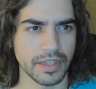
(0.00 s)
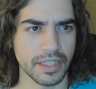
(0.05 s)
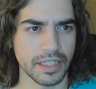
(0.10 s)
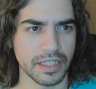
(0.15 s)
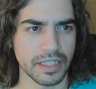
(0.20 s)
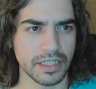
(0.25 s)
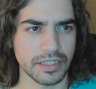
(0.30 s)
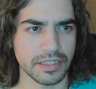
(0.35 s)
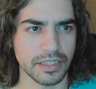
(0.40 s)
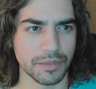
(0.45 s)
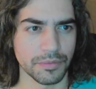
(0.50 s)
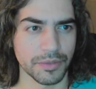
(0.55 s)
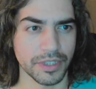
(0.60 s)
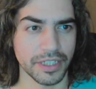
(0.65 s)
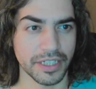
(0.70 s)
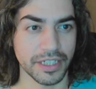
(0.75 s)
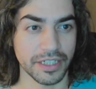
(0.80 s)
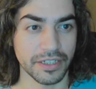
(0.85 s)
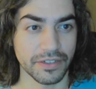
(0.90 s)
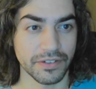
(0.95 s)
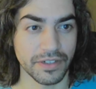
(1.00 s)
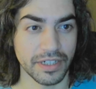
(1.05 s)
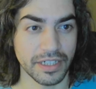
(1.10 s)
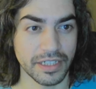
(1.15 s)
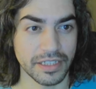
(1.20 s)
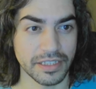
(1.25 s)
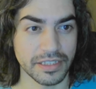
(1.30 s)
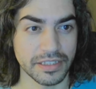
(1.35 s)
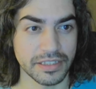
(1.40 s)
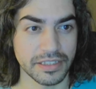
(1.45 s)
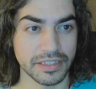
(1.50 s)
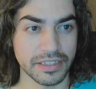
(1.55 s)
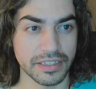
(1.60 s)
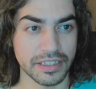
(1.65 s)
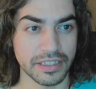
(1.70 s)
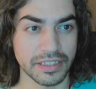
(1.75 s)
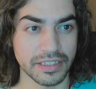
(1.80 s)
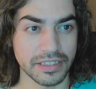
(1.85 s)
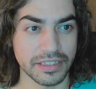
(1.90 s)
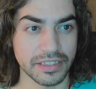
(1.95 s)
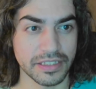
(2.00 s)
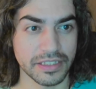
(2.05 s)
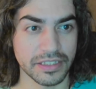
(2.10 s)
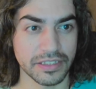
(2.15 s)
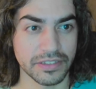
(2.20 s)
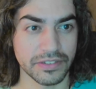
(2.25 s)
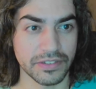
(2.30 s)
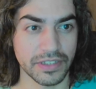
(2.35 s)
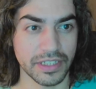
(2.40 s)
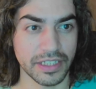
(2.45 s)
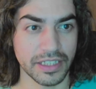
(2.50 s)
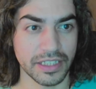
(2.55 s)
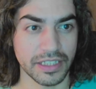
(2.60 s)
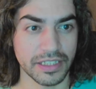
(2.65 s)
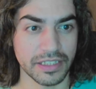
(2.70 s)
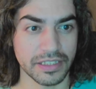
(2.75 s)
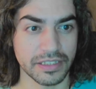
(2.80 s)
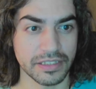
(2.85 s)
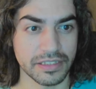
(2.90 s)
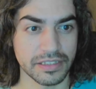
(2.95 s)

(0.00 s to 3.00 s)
Like somewhere here, right? That looks good right here.